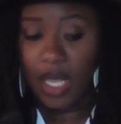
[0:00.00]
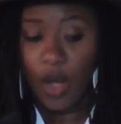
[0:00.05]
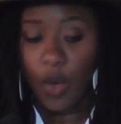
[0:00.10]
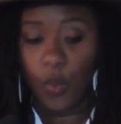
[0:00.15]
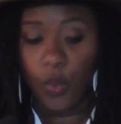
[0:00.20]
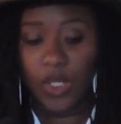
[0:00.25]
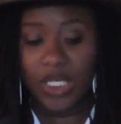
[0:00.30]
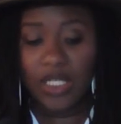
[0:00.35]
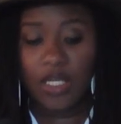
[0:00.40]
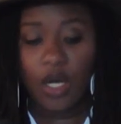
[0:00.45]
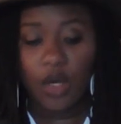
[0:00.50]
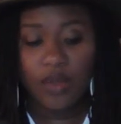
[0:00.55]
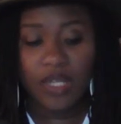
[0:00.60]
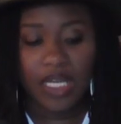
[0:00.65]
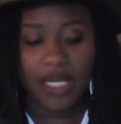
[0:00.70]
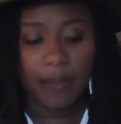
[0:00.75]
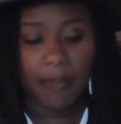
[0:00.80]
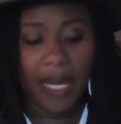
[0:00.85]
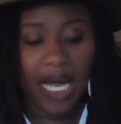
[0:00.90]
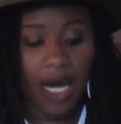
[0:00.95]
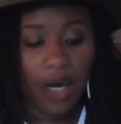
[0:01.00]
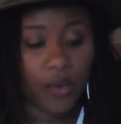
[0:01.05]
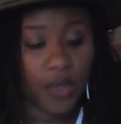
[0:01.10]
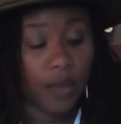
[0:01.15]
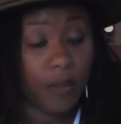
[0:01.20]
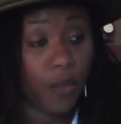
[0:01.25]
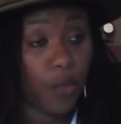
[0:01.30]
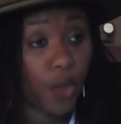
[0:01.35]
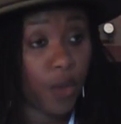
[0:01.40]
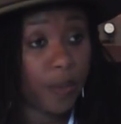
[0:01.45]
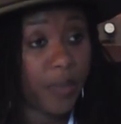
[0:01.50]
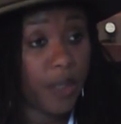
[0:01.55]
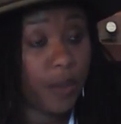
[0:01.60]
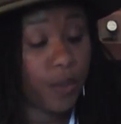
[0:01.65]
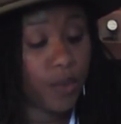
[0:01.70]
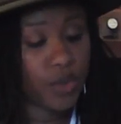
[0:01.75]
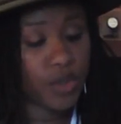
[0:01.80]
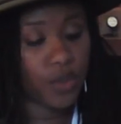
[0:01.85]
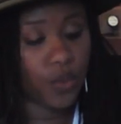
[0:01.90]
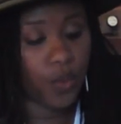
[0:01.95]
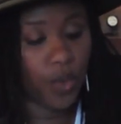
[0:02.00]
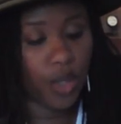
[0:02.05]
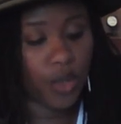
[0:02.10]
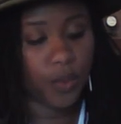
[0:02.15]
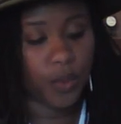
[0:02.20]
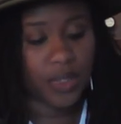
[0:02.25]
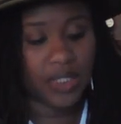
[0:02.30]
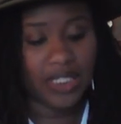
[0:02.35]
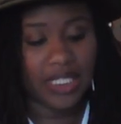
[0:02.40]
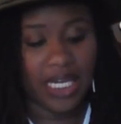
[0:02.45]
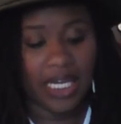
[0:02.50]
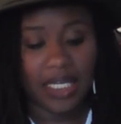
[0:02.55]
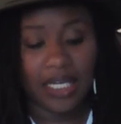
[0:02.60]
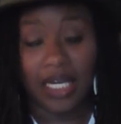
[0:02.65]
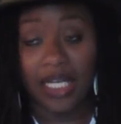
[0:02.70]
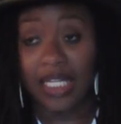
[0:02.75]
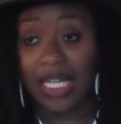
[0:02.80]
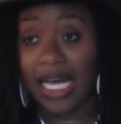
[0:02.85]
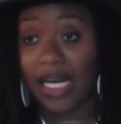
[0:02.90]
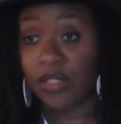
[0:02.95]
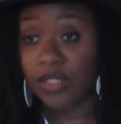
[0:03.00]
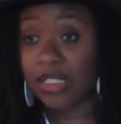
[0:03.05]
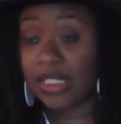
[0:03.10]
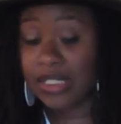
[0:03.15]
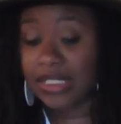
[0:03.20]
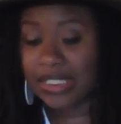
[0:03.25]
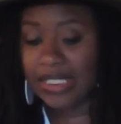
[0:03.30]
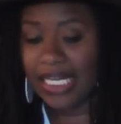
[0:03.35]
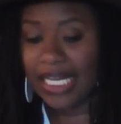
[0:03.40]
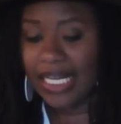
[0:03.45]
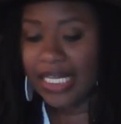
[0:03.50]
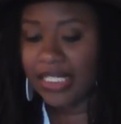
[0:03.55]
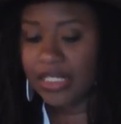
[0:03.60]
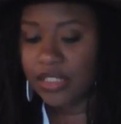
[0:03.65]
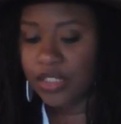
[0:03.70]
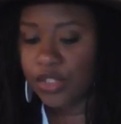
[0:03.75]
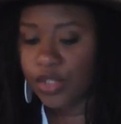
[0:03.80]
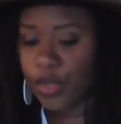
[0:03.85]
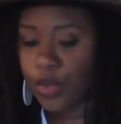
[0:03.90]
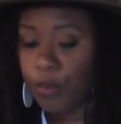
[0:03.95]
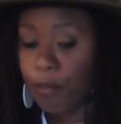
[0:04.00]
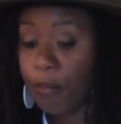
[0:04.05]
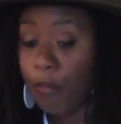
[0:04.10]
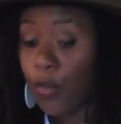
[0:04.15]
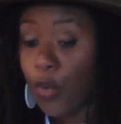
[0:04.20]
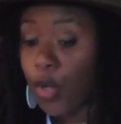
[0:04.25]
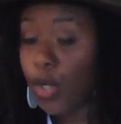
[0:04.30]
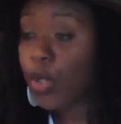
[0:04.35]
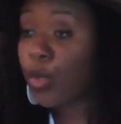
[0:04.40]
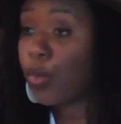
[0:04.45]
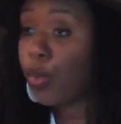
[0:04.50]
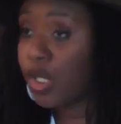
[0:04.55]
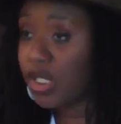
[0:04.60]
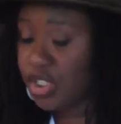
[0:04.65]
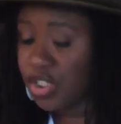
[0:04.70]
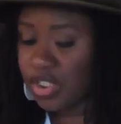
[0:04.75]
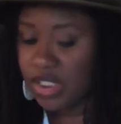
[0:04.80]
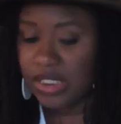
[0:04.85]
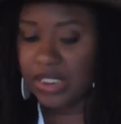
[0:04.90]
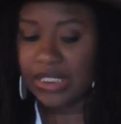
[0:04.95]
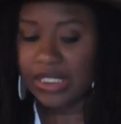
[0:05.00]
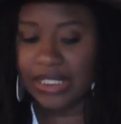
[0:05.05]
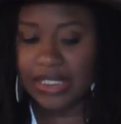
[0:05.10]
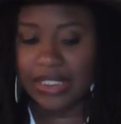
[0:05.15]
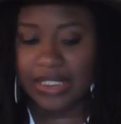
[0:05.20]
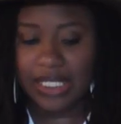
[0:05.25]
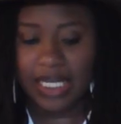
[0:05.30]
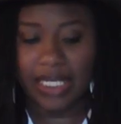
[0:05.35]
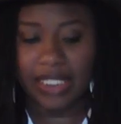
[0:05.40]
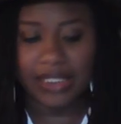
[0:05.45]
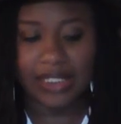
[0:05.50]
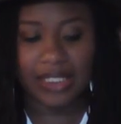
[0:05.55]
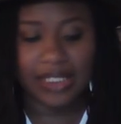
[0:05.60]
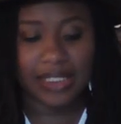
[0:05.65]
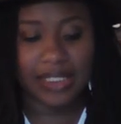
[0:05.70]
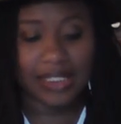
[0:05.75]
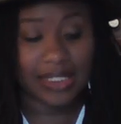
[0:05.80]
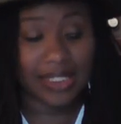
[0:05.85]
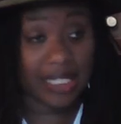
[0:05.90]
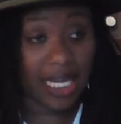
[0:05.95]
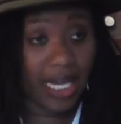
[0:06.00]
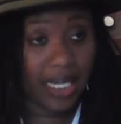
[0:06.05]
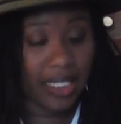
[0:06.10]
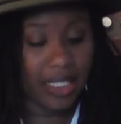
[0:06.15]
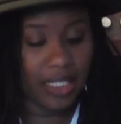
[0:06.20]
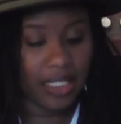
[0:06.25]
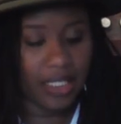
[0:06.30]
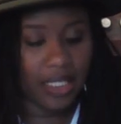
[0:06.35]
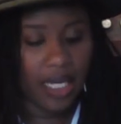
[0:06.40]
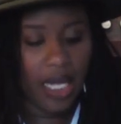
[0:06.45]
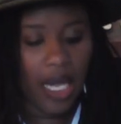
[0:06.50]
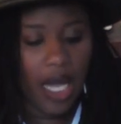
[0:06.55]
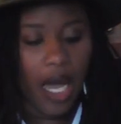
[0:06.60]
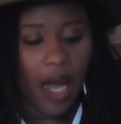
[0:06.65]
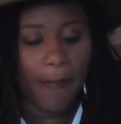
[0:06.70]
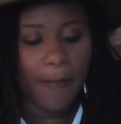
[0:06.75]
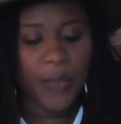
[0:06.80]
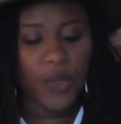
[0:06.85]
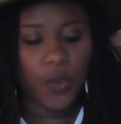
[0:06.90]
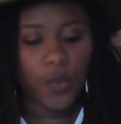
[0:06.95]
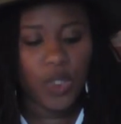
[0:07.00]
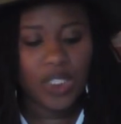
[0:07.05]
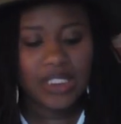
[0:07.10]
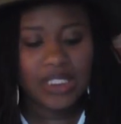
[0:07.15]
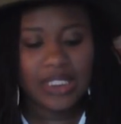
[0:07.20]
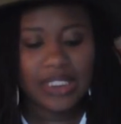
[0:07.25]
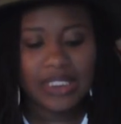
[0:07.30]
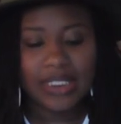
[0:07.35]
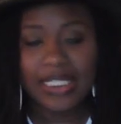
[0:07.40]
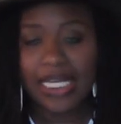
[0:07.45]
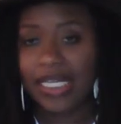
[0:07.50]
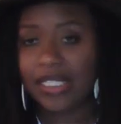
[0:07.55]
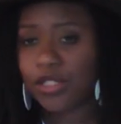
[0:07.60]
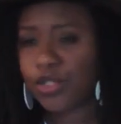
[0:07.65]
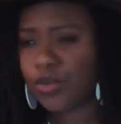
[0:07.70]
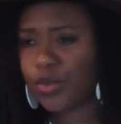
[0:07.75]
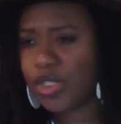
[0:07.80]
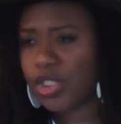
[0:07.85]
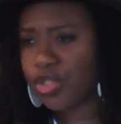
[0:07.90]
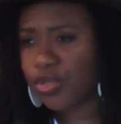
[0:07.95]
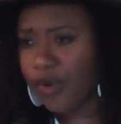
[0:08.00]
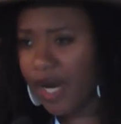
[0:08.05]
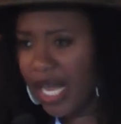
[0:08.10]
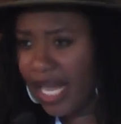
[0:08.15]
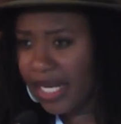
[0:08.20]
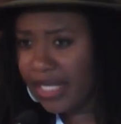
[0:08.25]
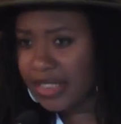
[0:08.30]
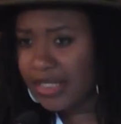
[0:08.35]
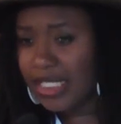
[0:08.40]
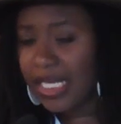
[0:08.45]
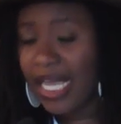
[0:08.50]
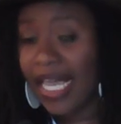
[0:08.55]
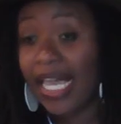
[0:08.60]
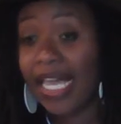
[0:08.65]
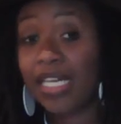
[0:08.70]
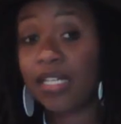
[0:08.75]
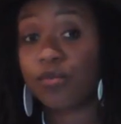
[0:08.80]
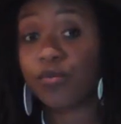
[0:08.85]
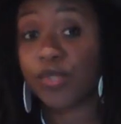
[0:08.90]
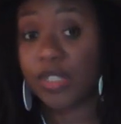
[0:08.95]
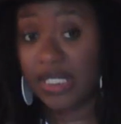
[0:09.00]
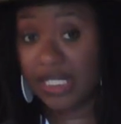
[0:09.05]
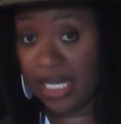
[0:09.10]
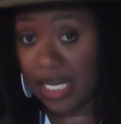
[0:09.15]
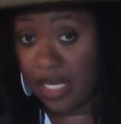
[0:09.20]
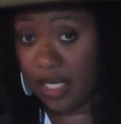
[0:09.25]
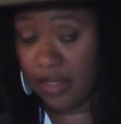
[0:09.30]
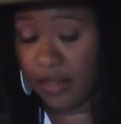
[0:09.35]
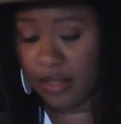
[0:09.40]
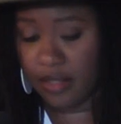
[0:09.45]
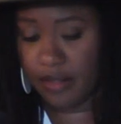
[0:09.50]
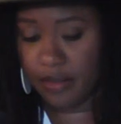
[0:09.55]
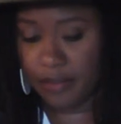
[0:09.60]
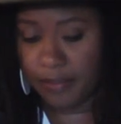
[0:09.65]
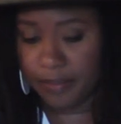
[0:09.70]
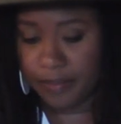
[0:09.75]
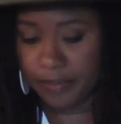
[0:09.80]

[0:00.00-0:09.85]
We know that empowering more people to work with data allows us to answer more questions in science and society but what does it take to attract and retain them?